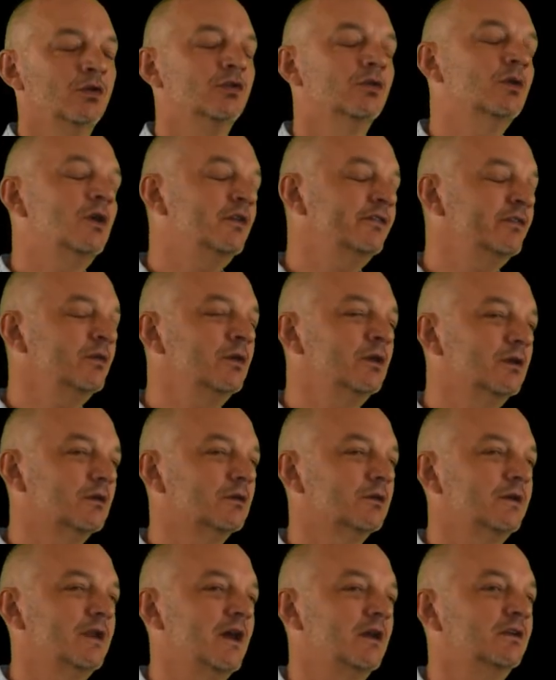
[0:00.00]
You're also going
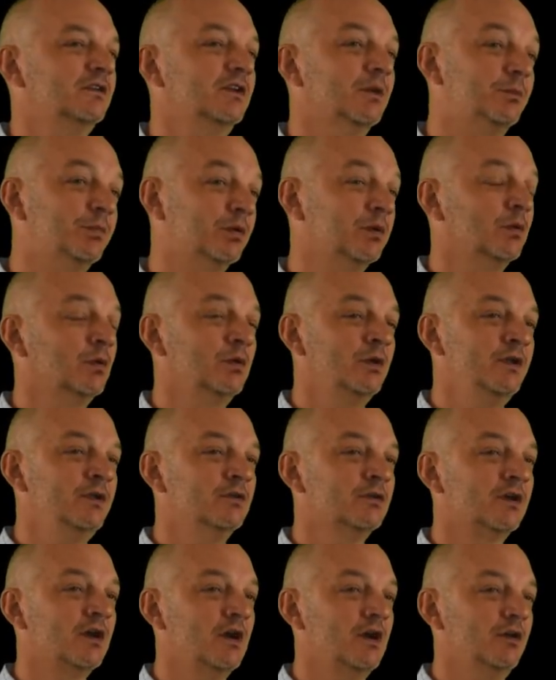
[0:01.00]
to learn how to deploy
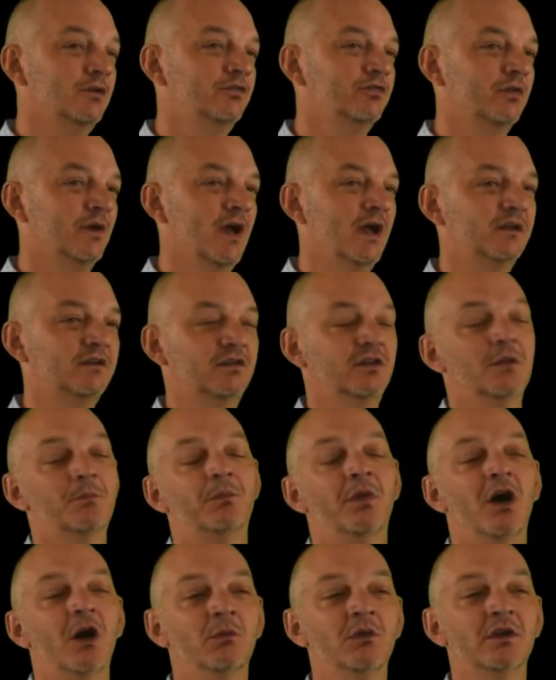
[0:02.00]
your contract to
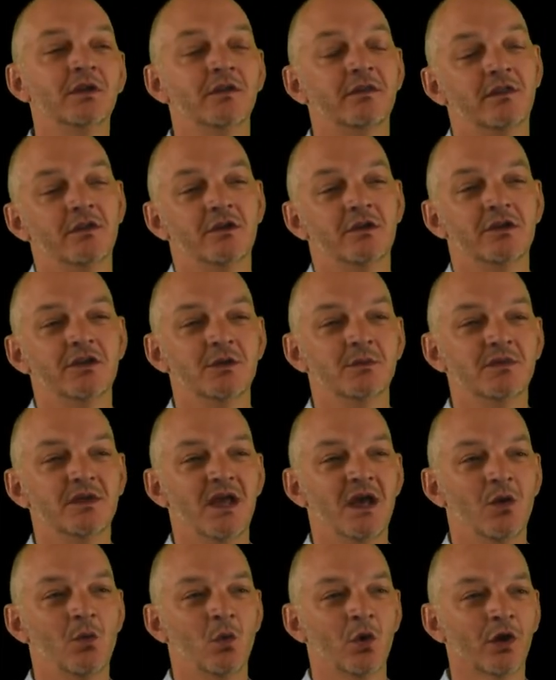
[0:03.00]
the public Ethereum
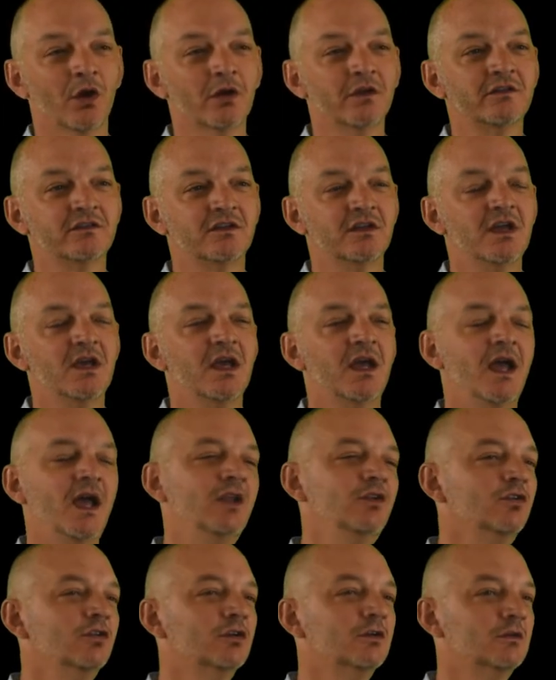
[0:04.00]
networks,
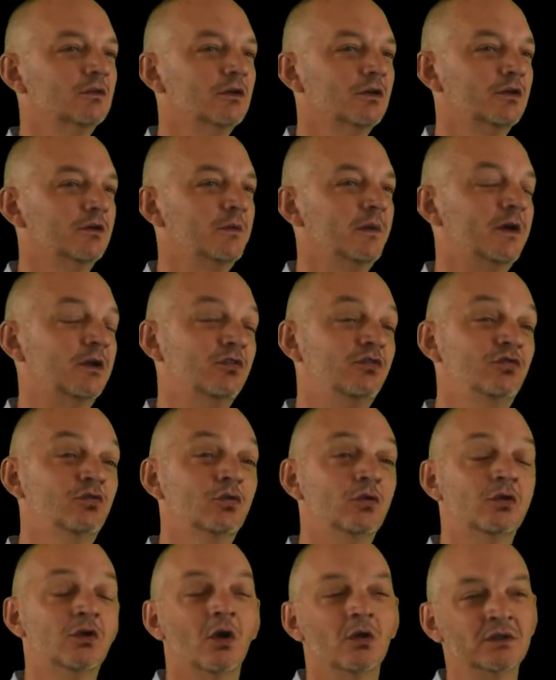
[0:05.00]
and you're going to learn about a
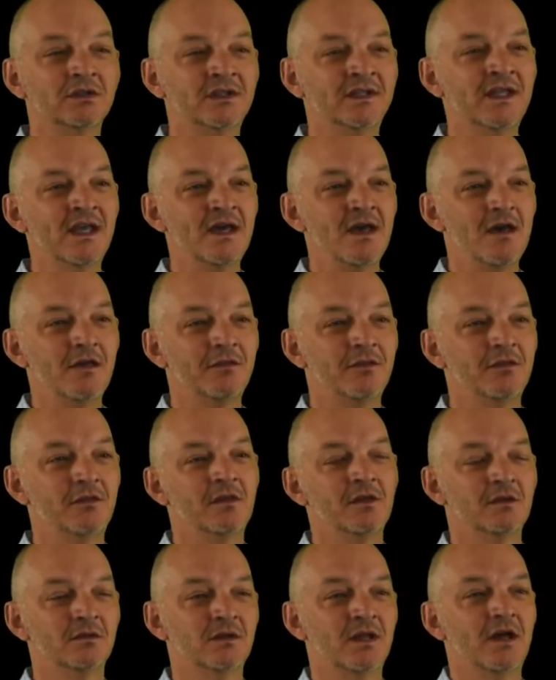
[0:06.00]
tool called Geth
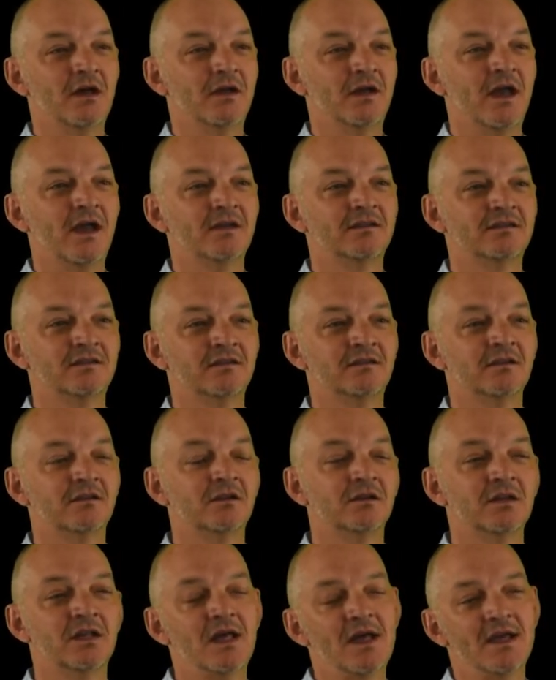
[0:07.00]
that acts as a
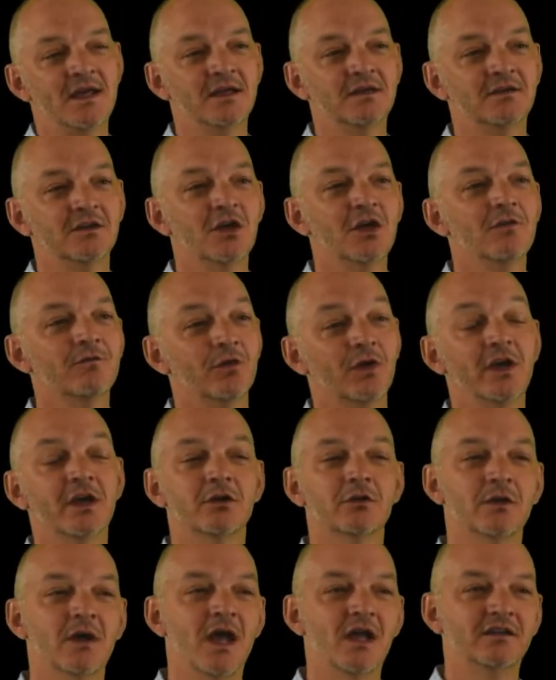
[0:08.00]
client for
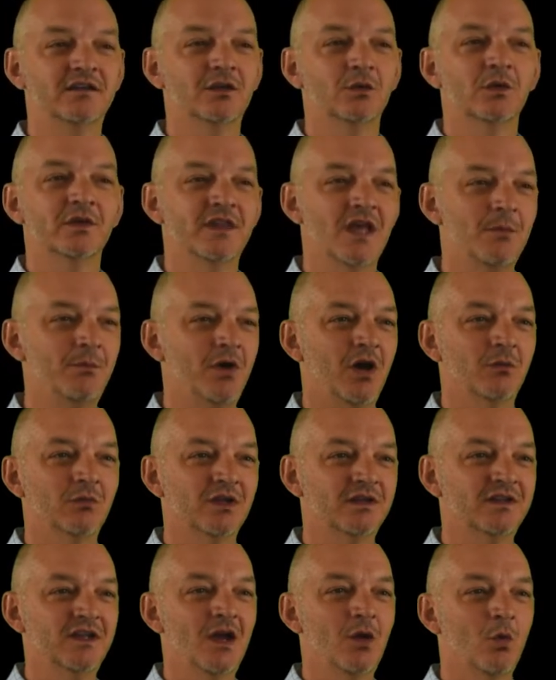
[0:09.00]
interacting with that
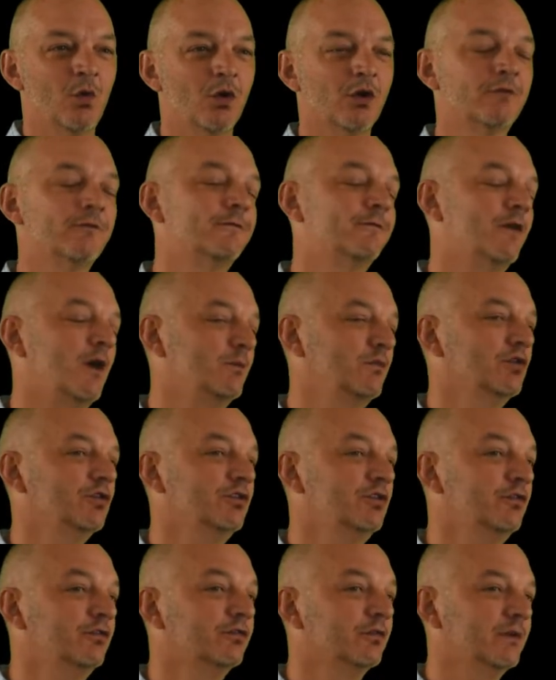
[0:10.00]
public network from
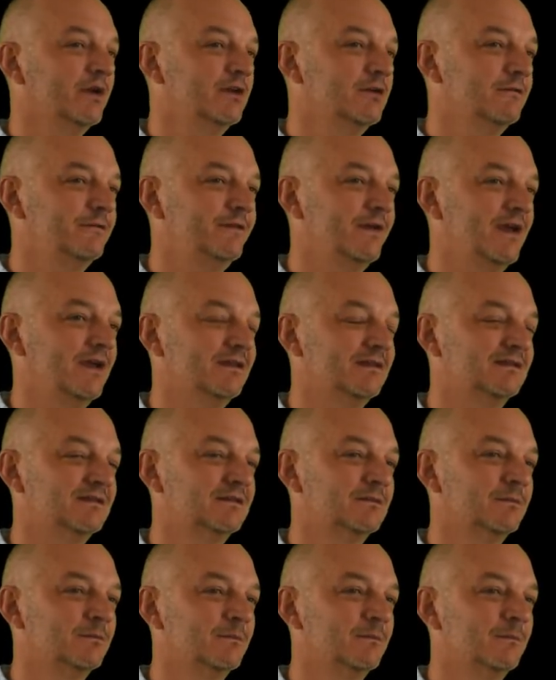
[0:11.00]
your user
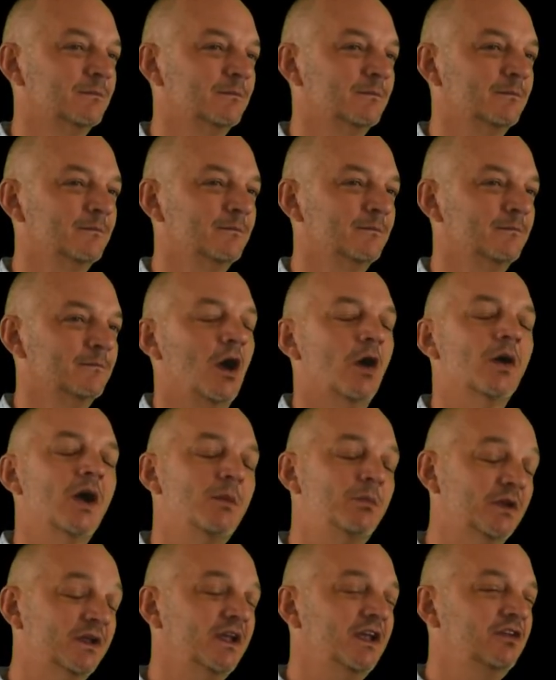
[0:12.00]
interface. Our
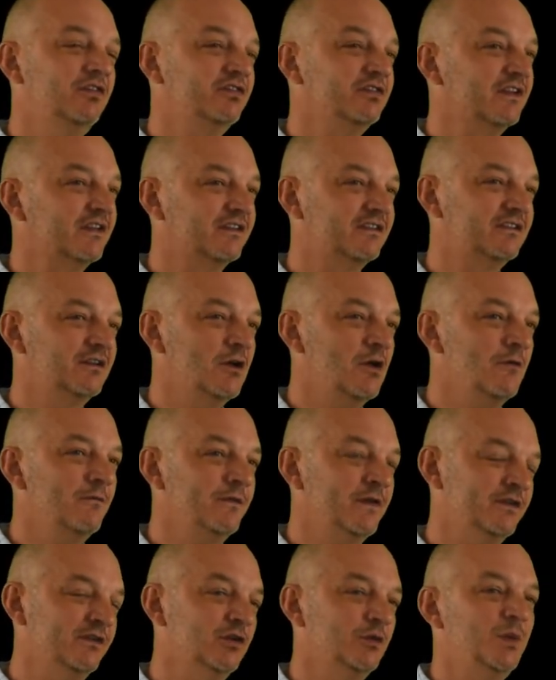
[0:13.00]
application
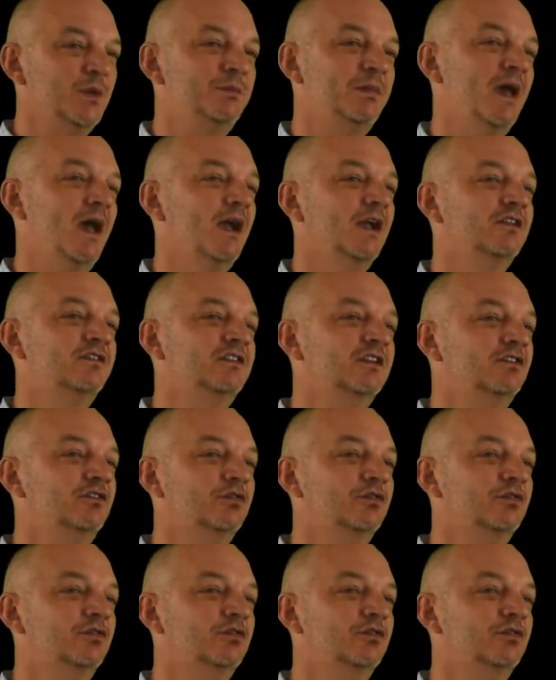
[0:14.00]
itself is going to be packaged